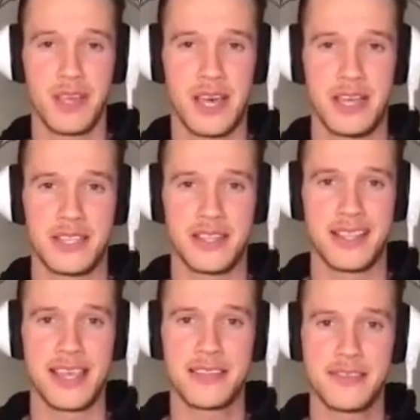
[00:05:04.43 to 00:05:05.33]
to the
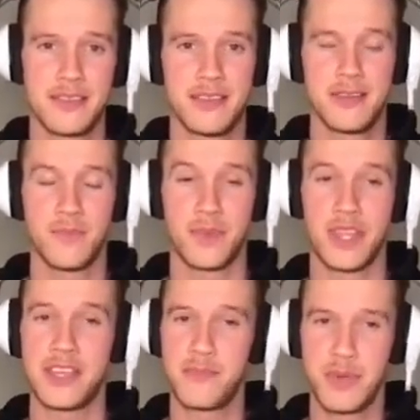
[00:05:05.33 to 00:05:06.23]
Lakers, but they
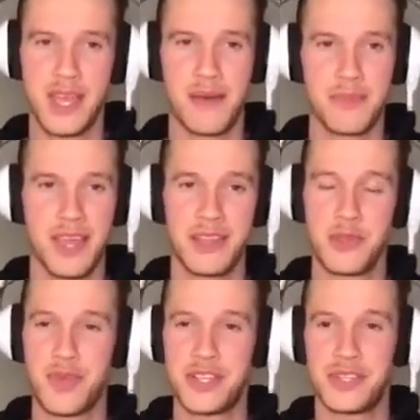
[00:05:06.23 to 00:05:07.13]
did pick up Kelly
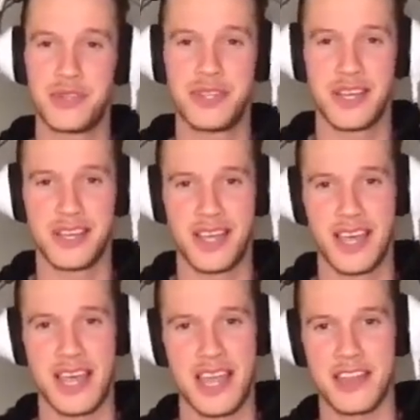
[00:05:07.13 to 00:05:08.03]
Oubre Jr. And I know